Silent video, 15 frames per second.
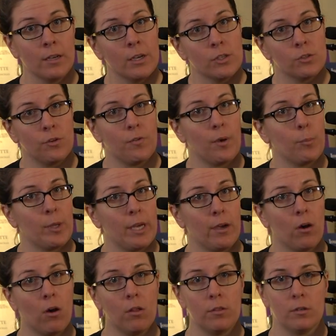So if I play
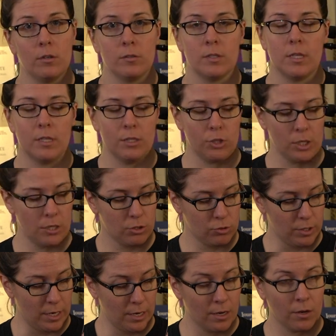all the notes on the G
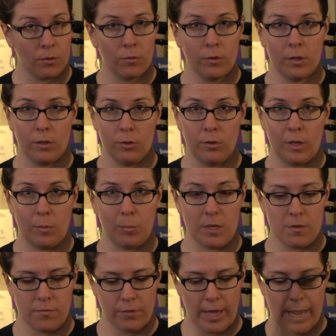string, including
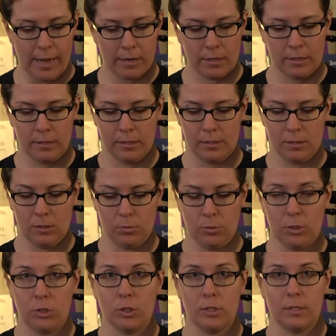B flat, this is what
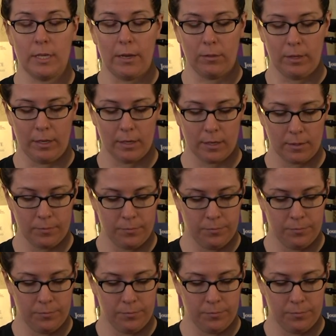it should sound like.